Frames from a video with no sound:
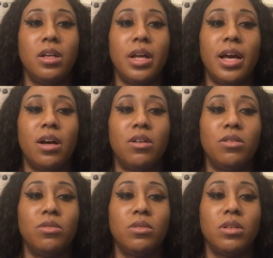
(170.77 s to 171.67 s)

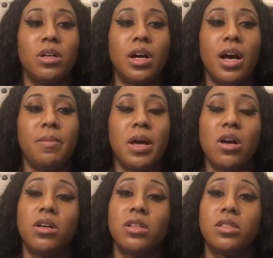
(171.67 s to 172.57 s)
Now, I'm
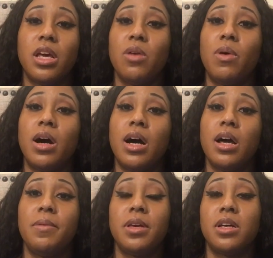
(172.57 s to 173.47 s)
not going to say
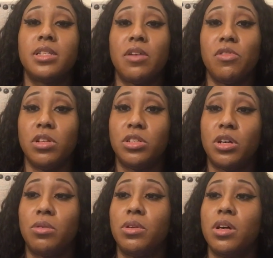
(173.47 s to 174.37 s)
why because I really
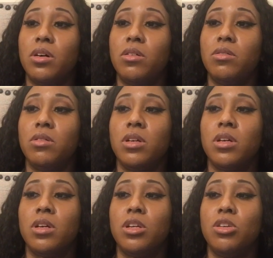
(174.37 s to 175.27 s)
don't know.
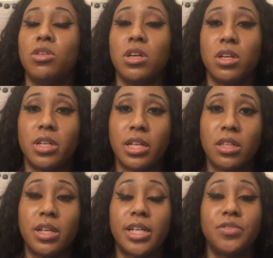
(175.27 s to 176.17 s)
You can connect
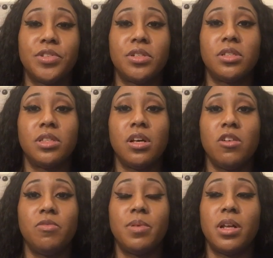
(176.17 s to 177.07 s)
the dots for
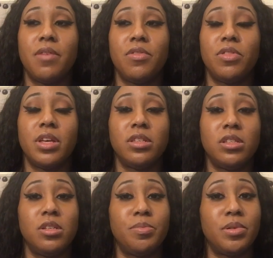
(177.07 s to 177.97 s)
yourself, but everything
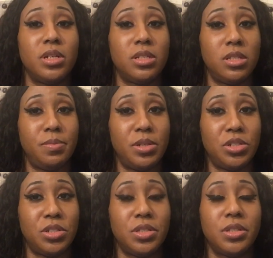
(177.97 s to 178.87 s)
seems pretty
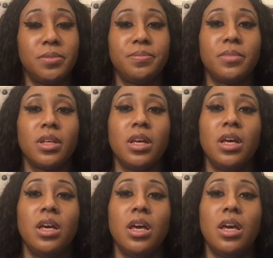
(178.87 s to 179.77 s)
suspicious.
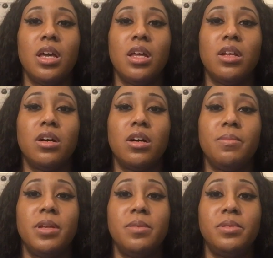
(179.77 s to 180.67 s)
And
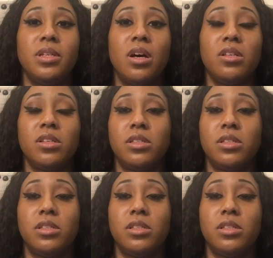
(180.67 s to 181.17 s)
Nipsey also